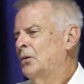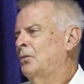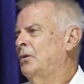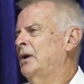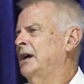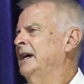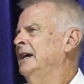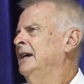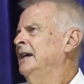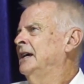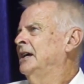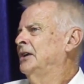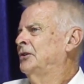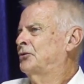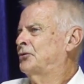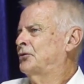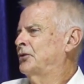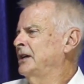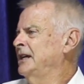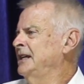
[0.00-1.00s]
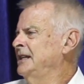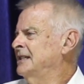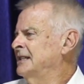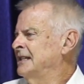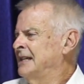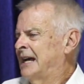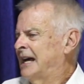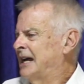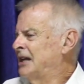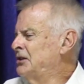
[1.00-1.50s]
where
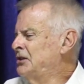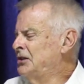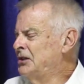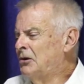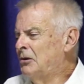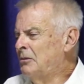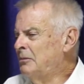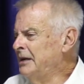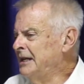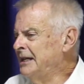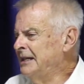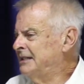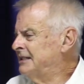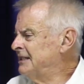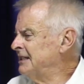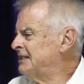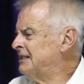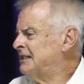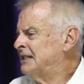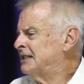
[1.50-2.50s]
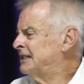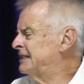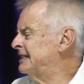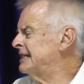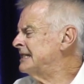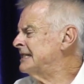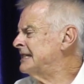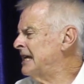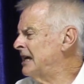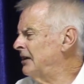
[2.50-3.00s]
trees are normally just
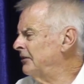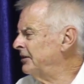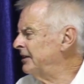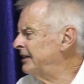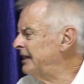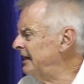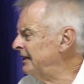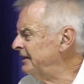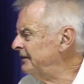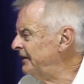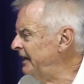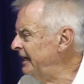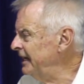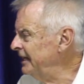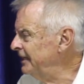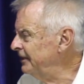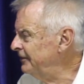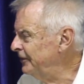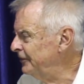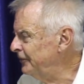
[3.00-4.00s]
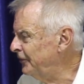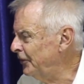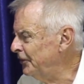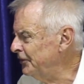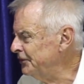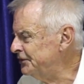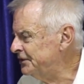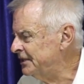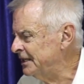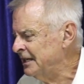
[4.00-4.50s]
discounted out of hand for
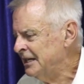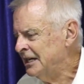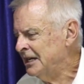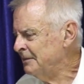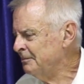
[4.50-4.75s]
forestry.